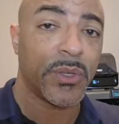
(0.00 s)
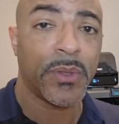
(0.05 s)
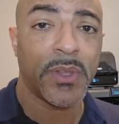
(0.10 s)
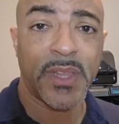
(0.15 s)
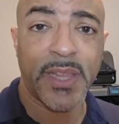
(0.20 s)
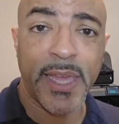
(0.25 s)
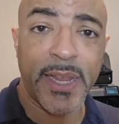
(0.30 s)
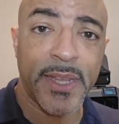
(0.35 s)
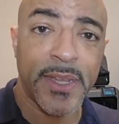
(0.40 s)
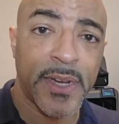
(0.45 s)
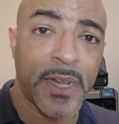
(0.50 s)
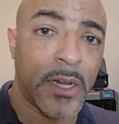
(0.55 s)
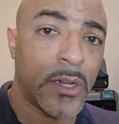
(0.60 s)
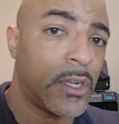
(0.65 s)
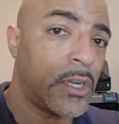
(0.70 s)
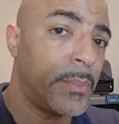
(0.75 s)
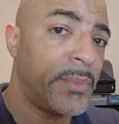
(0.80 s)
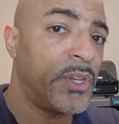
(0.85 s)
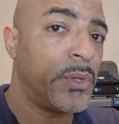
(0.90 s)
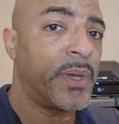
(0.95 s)
so the lady and I are
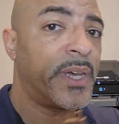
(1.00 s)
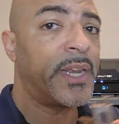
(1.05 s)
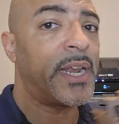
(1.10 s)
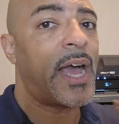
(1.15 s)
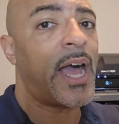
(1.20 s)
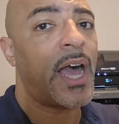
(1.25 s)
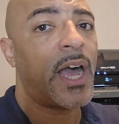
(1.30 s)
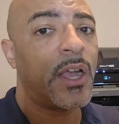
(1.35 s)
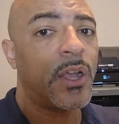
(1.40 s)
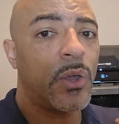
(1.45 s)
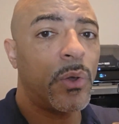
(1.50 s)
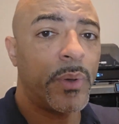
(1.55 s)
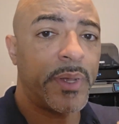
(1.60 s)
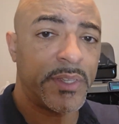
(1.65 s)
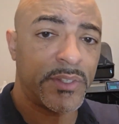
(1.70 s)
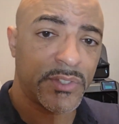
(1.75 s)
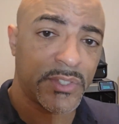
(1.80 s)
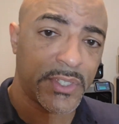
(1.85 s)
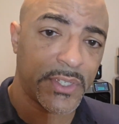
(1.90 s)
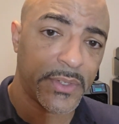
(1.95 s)
going to be doing an
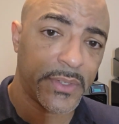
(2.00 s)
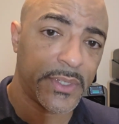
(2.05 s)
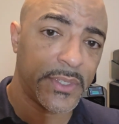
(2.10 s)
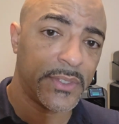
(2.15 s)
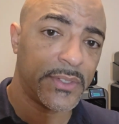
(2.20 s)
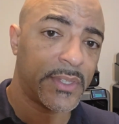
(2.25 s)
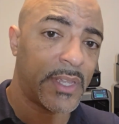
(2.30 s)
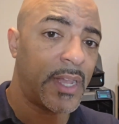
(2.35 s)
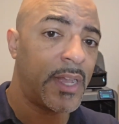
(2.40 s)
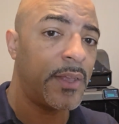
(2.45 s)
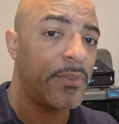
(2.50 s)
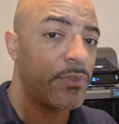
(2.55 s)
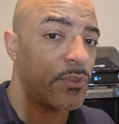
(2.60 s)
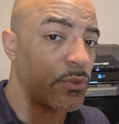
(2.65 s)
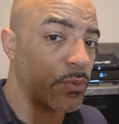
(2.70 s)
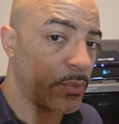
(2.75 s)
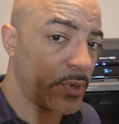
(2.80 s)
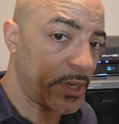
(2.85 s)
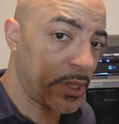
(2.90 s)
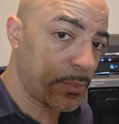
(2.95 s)
ongoing series on
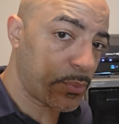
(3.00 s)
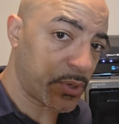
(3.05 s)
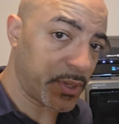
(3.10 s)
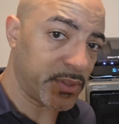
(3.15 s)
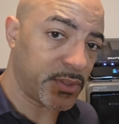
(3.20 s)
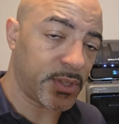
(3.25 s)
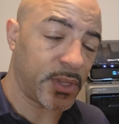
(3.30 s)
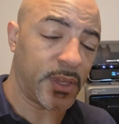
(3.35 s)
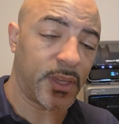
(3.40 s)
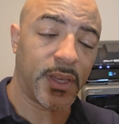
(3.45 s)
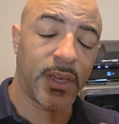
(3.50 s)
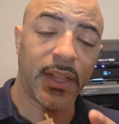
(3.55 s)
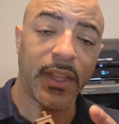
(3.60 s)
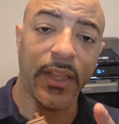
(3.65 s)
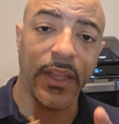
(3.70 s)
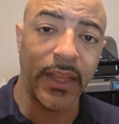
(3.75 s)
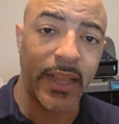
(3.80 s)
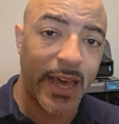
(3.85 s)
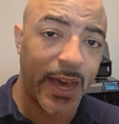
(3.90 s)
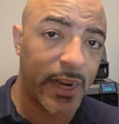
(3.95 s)
3D printing, a
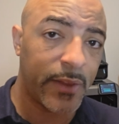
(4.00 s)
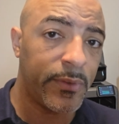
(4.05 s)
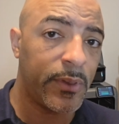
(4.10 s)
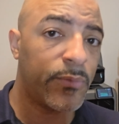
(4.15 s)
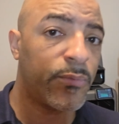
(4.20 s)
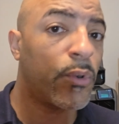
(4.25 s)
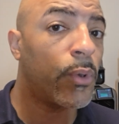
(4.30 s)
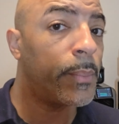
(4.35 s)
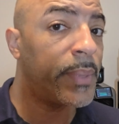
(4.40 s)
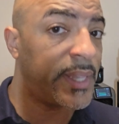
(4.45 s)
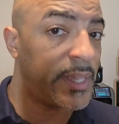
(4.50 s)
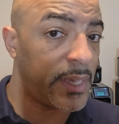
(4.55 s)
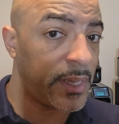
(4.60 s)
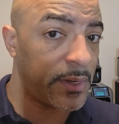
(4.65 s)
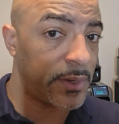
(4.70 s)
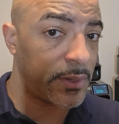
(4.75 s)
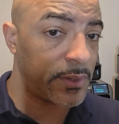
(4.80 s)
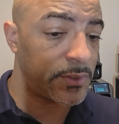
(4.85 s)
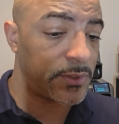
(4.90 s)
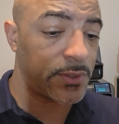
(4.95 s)
lot of it for
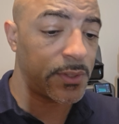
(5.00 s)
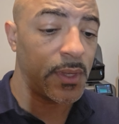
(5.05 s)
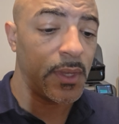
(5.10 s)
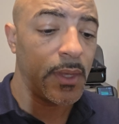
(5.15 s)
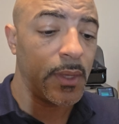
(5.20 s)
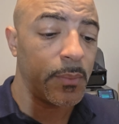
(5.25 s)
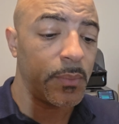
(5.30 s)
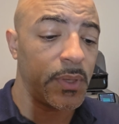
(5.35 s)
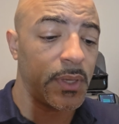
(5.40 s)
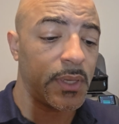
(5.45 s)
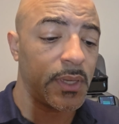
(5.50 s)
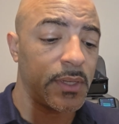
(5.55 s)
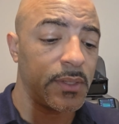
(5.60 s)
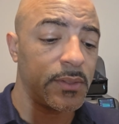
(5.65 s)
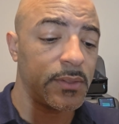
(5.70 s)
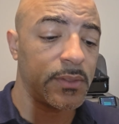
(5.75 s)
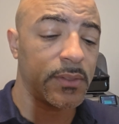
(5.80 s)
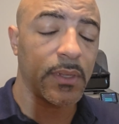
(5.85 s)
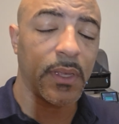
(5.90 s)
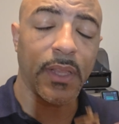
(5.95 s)
beginners
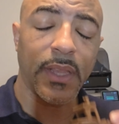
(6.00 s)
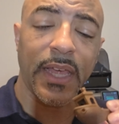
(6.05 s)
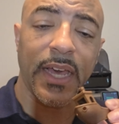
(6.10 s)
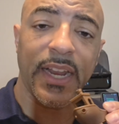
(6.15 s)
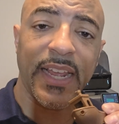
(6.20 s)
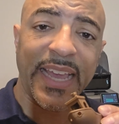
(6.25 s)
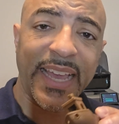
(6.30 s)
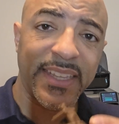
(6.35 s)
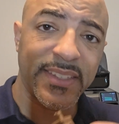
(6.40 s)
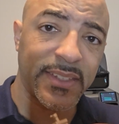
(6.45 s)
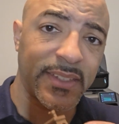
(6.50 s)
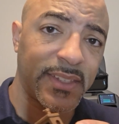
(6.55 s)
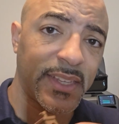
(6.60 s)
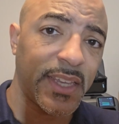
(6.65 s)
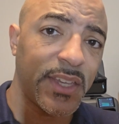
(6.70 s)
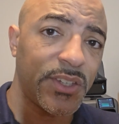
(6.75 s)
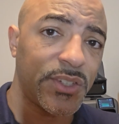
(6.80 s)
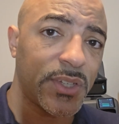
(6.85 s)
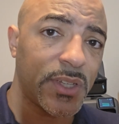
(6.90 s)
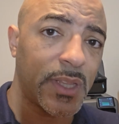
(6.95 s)
because a lot of
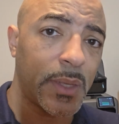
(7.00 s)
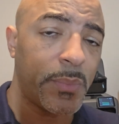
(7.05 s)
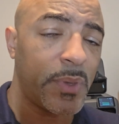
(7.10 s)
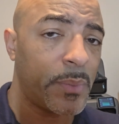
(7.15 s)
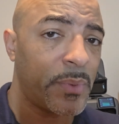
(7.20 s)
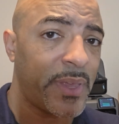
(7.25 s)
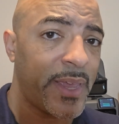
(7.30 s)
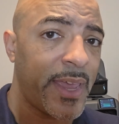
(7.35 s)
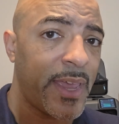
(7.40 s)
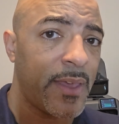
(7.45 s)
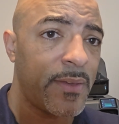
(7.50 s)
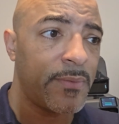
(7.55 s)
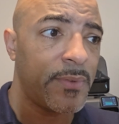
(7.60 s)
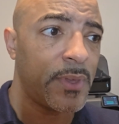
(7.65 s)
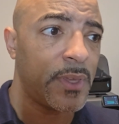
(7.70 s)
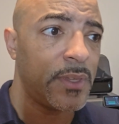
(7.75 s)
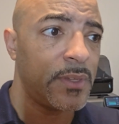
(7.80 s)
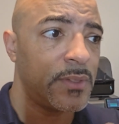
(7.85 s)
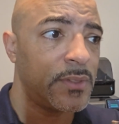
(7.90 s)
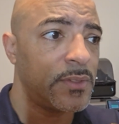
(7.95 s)
hesitation that people have
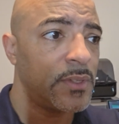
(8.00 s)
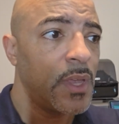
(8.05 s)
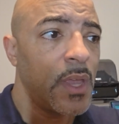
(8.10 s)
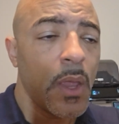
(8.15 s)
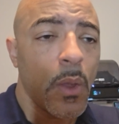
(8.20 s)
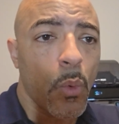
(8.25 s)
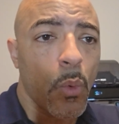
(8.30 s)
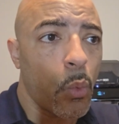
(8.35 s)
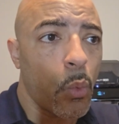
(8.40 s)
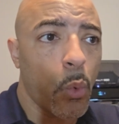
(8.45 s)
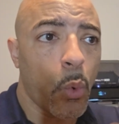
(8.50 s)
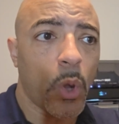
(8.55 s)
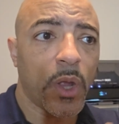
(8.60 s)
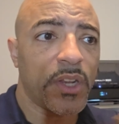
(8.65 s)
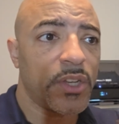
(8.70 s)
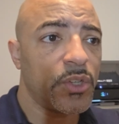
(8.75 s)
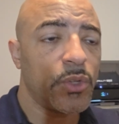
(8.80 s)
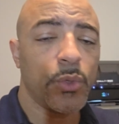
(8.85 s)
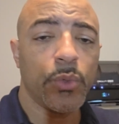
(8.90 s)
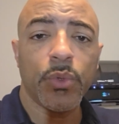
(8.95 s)
is
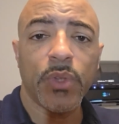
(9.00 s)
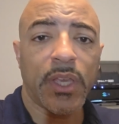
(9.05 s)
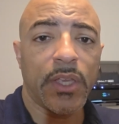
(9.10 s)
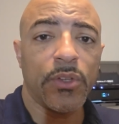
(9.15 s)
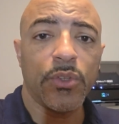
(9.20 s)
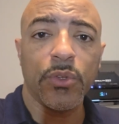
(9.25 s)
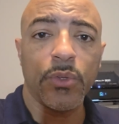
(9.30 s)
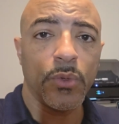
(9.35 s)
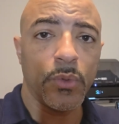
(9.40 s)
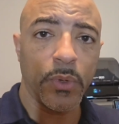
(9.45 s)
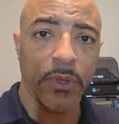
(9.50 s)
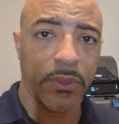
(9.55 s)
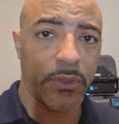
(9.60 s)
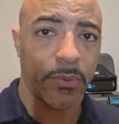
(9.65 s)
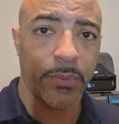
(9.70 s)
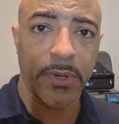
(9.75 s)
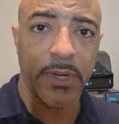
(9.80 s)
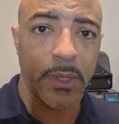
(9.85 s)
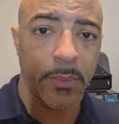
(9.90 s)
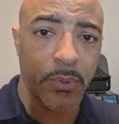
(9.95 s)
what do they do with
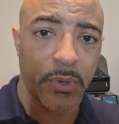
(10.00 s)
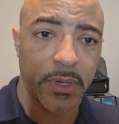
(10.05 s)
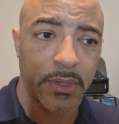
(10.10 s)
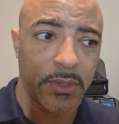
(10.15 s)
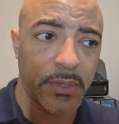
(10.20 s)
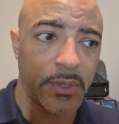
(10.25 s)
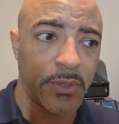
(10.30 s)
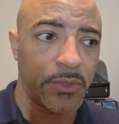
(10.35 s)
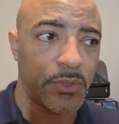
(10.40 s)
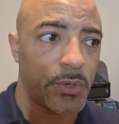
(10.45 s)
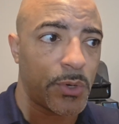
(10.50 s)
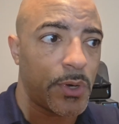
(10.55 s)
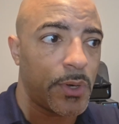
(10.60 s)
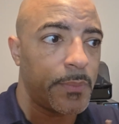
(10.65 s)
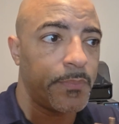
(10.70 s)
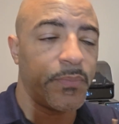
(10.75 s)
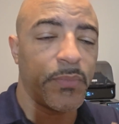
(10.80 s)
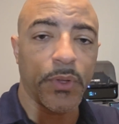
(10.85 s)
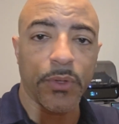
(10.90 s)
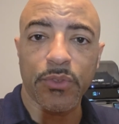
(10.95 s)
3D printers or
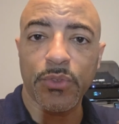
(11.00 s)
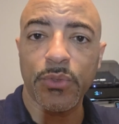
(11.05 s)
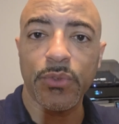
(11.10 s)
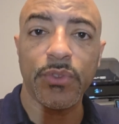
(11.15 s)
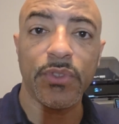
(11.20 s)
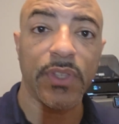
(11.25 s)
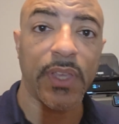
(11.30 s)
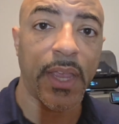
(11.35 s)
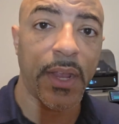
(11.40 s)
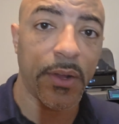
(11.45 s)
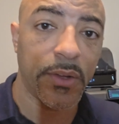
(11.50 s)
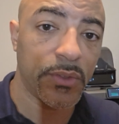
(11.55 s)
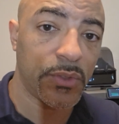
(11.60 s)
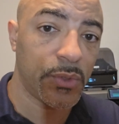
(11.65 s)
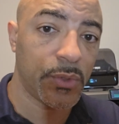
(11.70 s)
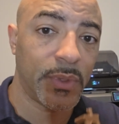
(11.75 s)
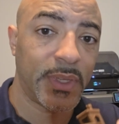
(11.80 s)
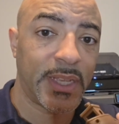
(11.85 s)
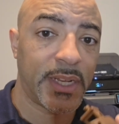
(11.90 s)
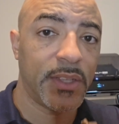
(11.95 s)
they're too scared
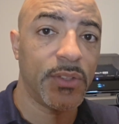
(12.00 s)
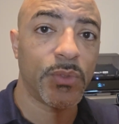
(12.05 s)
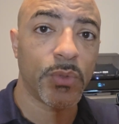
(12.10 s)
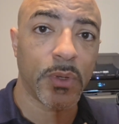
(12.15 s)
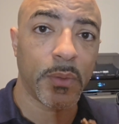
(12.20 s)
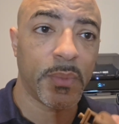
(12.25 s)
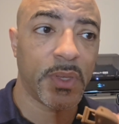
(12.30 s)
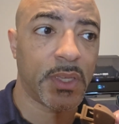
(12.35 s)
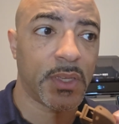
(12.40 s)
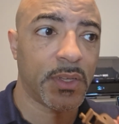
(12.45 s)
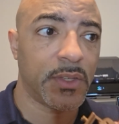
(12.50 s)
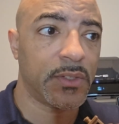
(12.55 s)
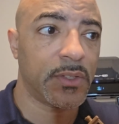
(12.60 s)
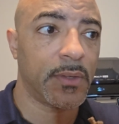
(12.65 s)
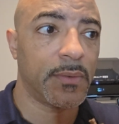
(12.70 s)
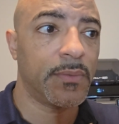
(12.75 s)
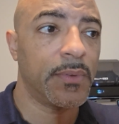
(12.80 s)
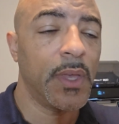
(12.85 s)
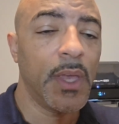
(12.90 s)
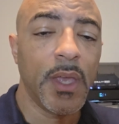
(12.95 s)
to get into it because
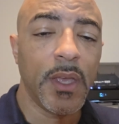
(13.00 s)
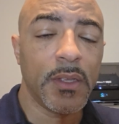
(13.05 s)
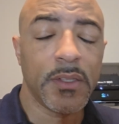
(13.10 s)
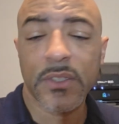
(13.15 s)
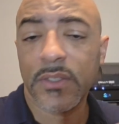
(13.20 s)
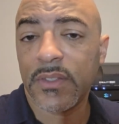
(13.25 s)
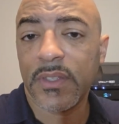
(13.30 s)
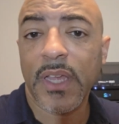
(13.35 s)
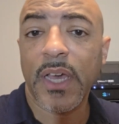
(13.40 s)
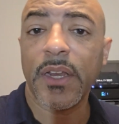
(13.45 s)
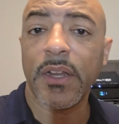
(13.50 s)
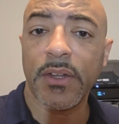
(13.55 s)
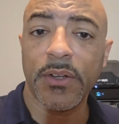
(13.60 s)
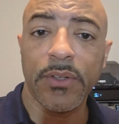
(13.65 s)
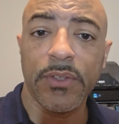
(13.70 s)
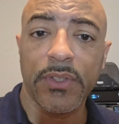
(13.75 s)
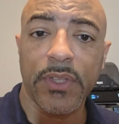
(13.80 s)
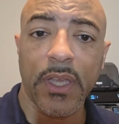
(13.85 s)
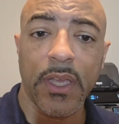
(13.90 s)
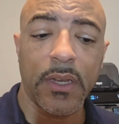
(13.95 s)
of just not
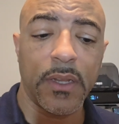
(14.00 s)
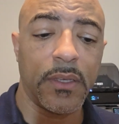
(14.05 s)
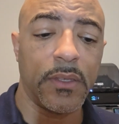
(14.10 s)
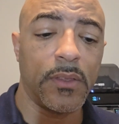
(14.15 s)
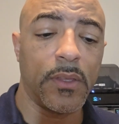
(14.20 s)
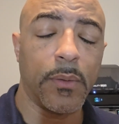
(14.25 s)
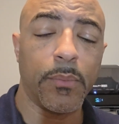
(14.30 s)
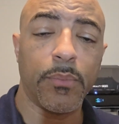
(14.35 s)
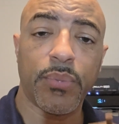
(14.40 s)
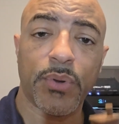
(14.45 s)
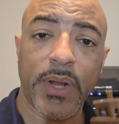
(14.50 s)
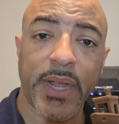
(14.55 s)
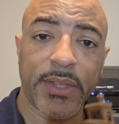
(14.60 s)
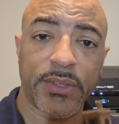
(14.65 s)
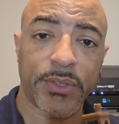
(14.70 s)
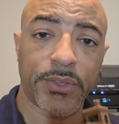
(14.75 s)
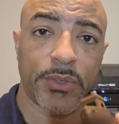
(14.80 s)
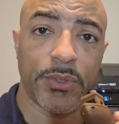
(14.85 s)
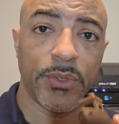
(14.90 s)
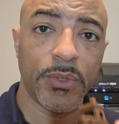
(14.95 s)
understanding the
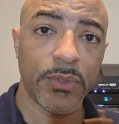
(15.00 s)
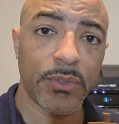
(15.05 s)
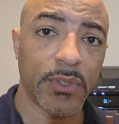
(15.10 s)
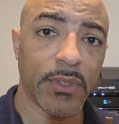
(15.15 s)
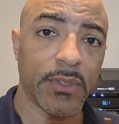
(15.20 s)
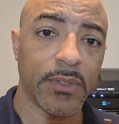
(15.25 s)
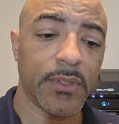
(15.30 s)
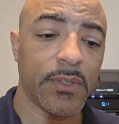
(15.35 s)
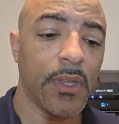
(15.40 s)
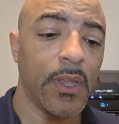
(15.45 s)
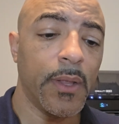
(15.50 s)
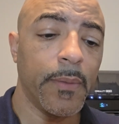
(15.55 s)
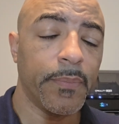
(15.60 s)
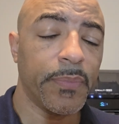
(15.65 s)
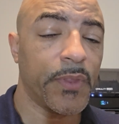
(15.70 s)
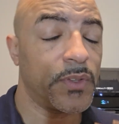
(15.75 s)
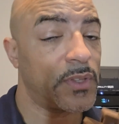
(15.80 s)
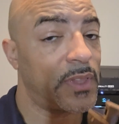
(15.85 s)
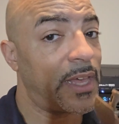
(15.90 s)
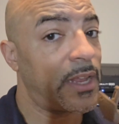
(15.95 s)
practical uses.
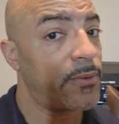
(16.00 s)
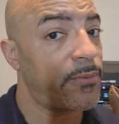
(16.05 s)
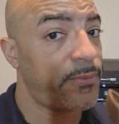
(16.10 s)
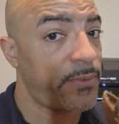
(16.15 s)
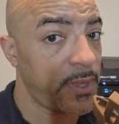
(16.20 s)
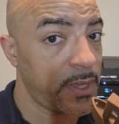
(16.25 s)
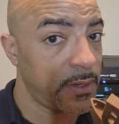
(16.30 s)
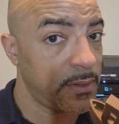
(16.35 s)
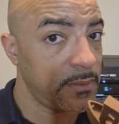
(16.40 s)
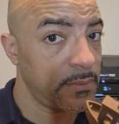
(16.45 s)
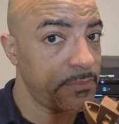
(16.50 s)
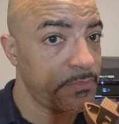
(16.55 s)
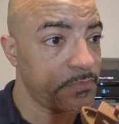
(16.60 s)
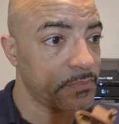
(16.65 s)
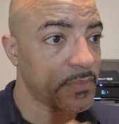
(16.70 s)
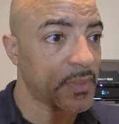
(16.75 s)
There's a lot of fun.